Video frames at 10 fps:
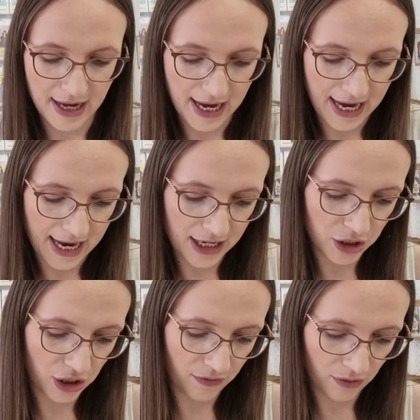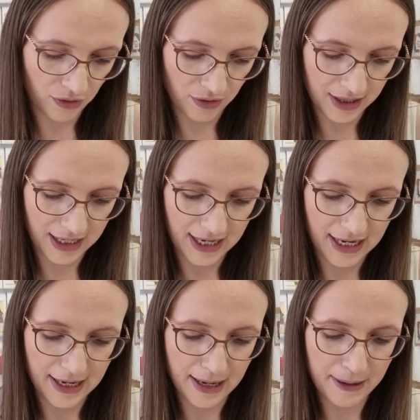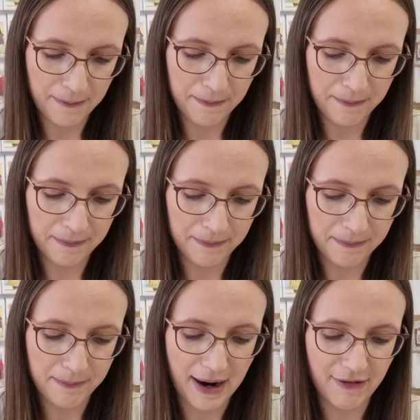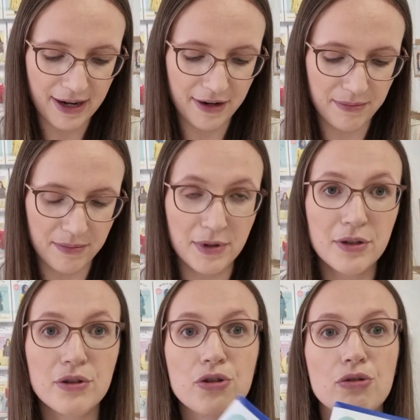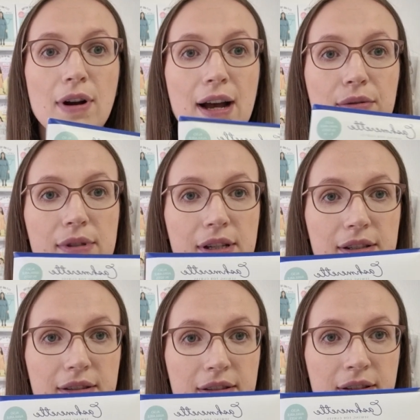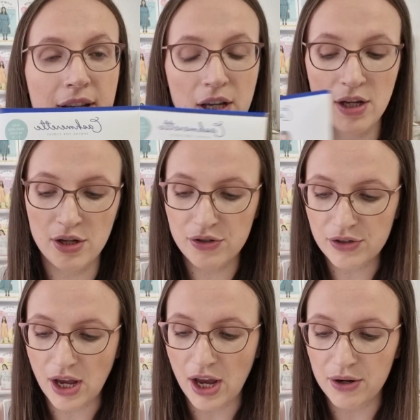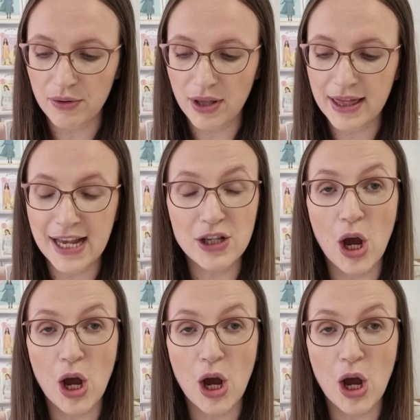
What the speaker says: and you've got the Merriam trousers. So there's